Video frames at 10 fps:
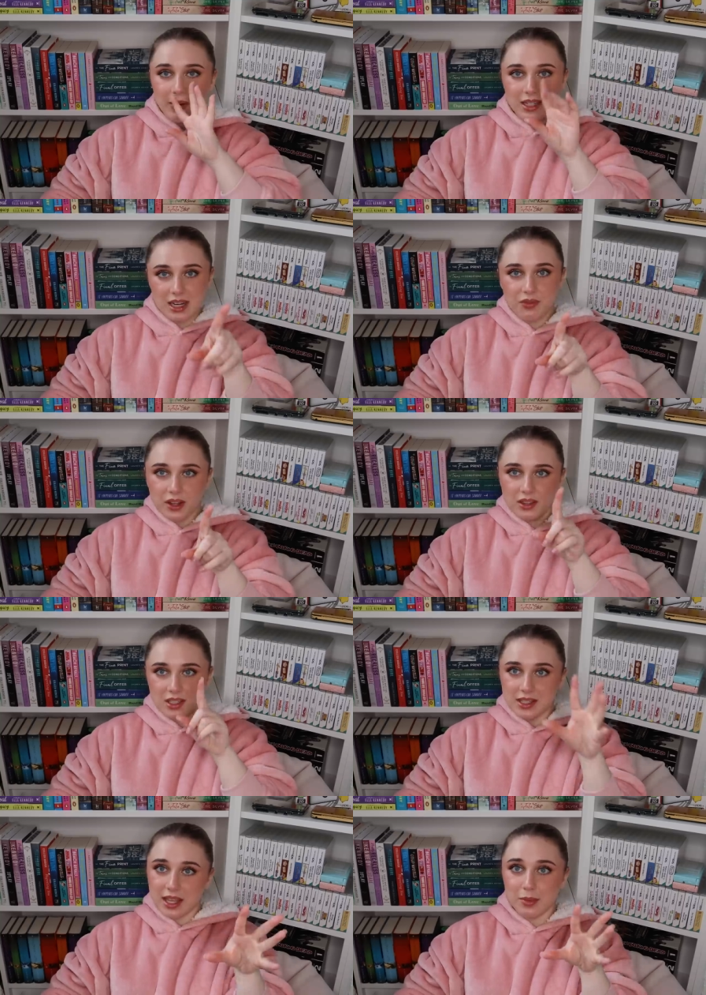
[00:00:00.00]
Now I did find the
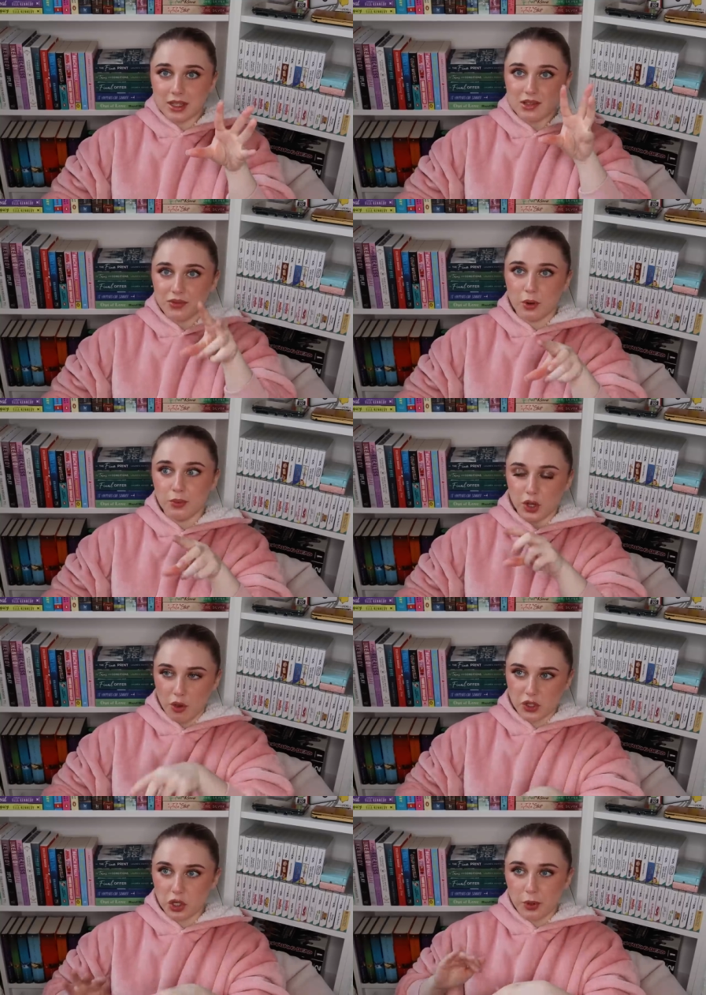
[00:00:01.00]
statements from the
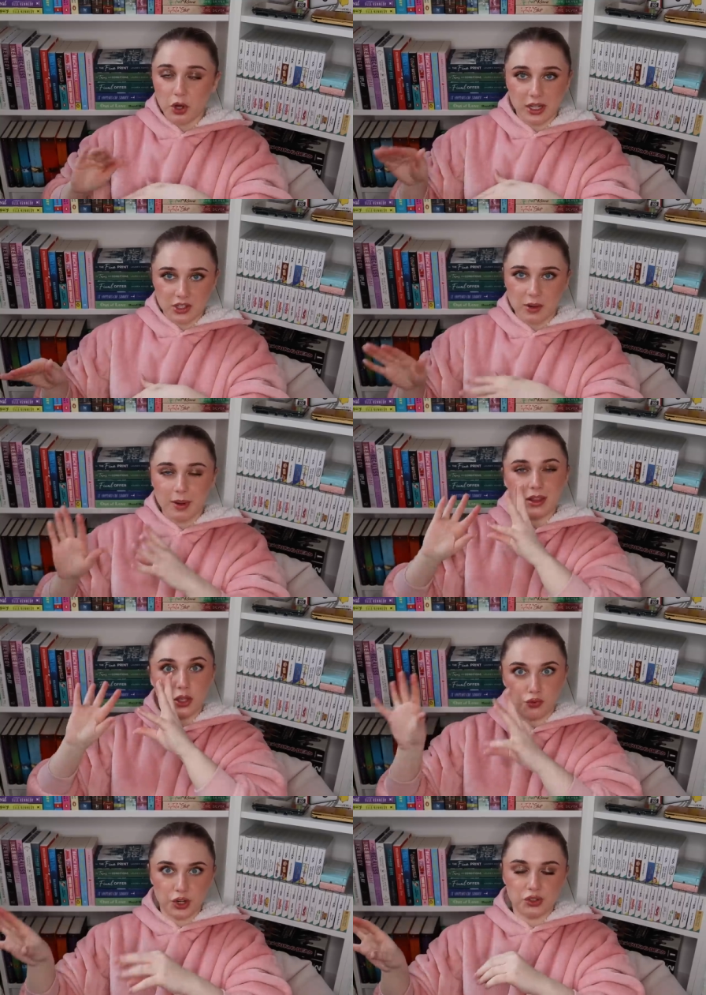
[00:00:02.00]
coffee shop on Instagram, like
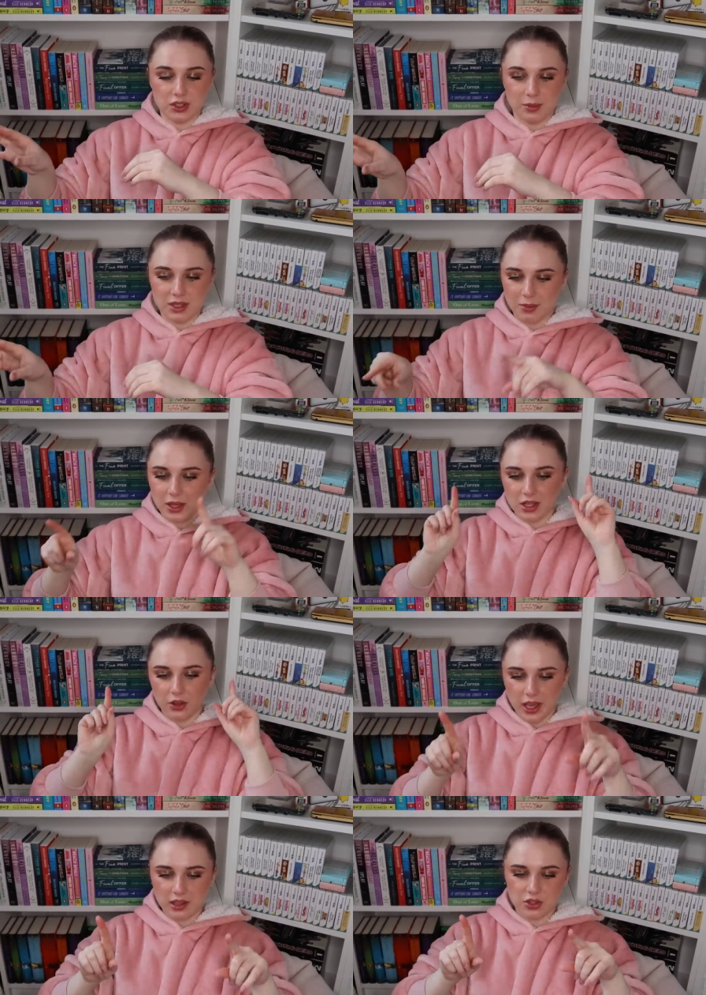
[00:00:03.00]
the original statements they made, so
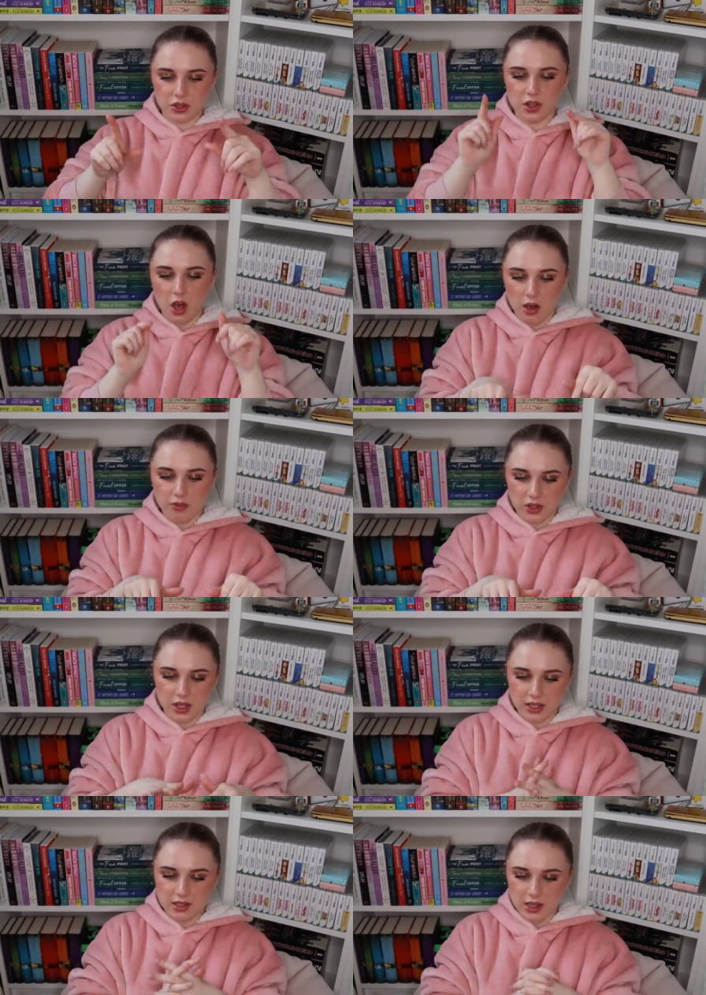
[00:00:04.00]
I'll get into those after
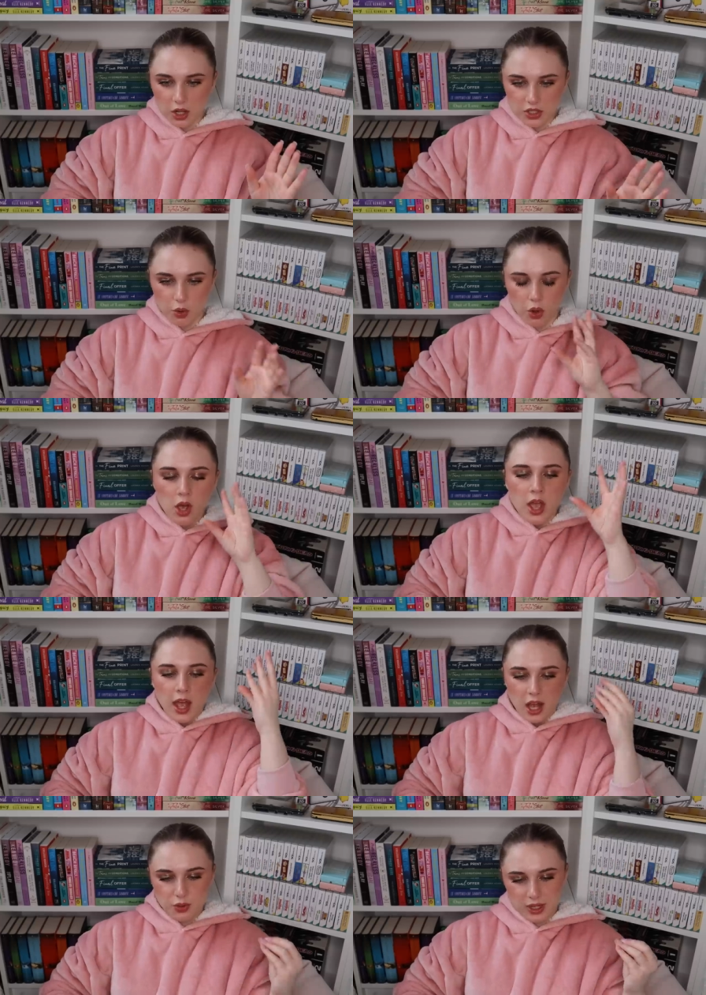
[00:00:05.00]
this article.
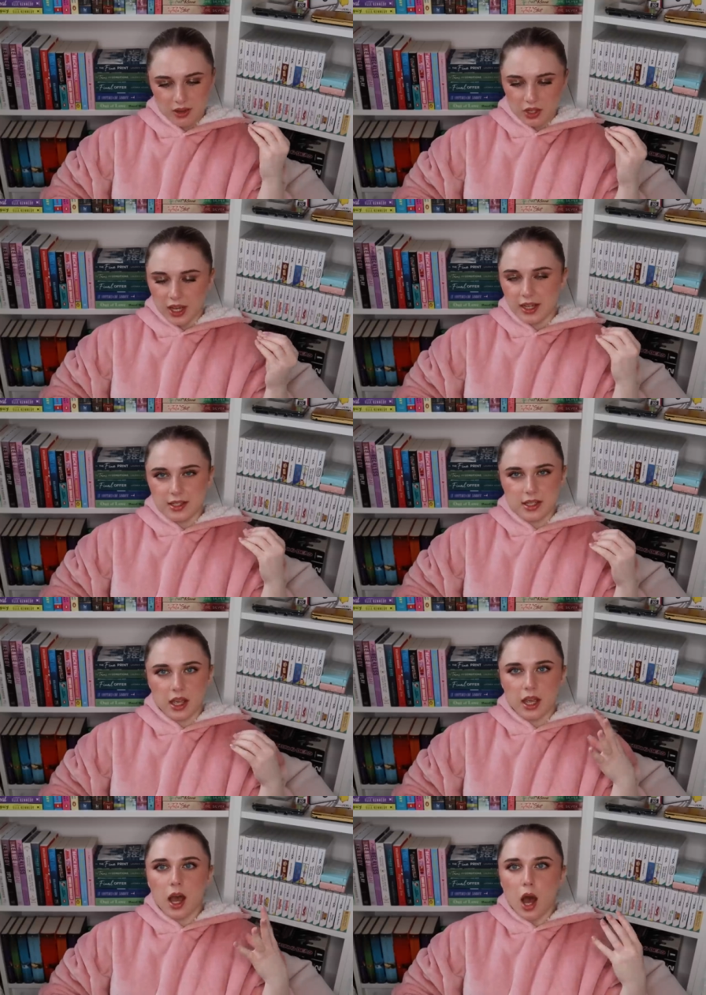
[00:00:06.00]
I just want to get you guys
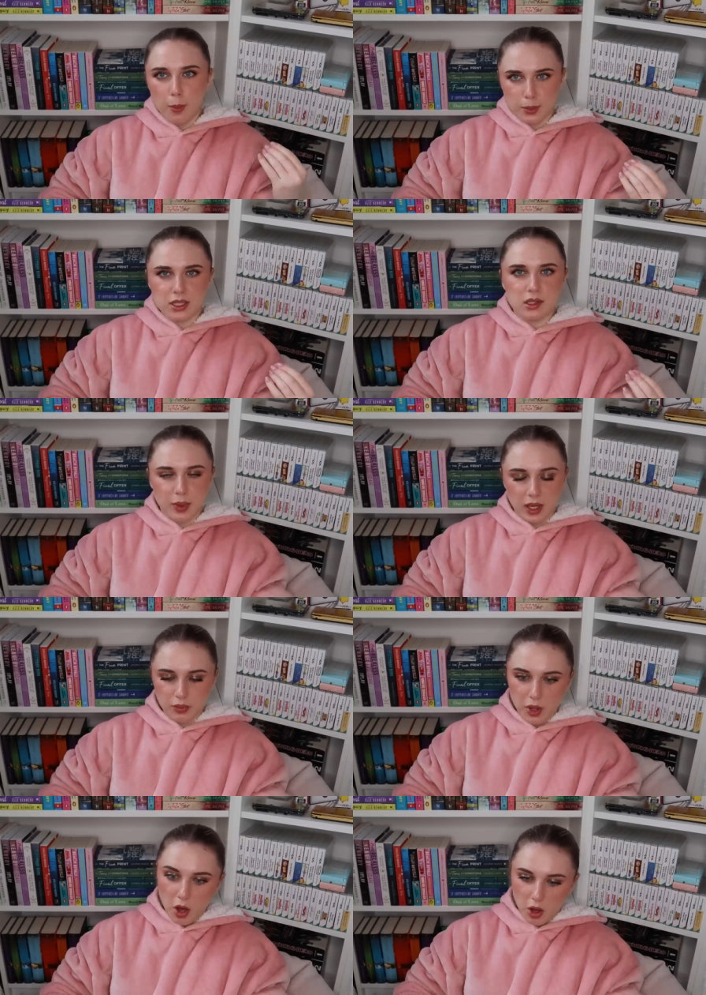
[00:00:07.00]
up to speed
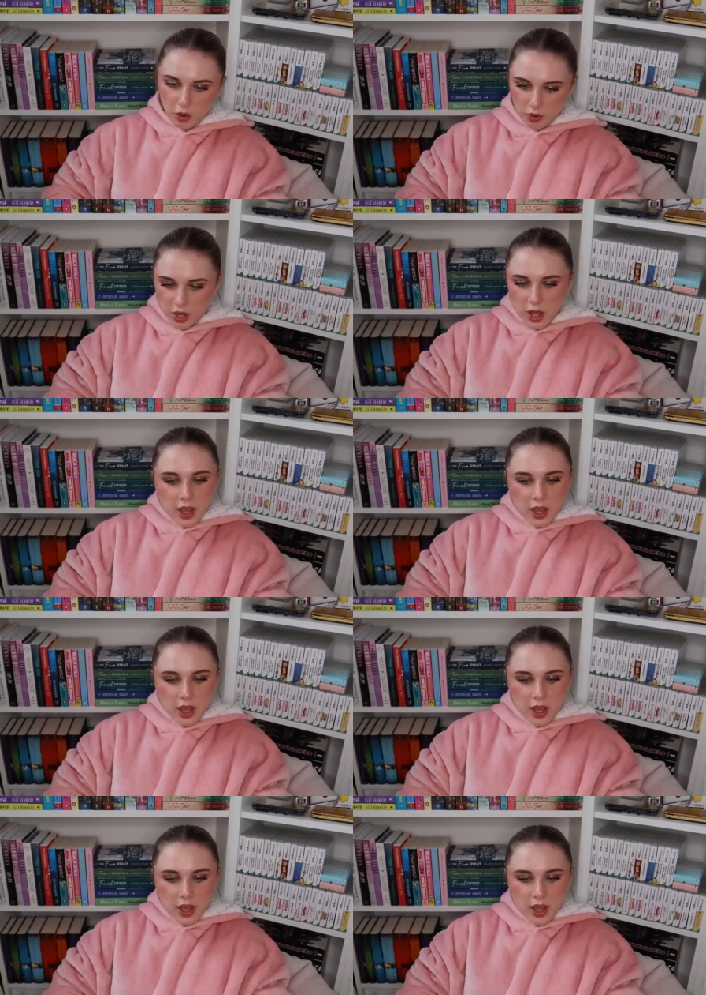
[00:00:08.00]
with the whole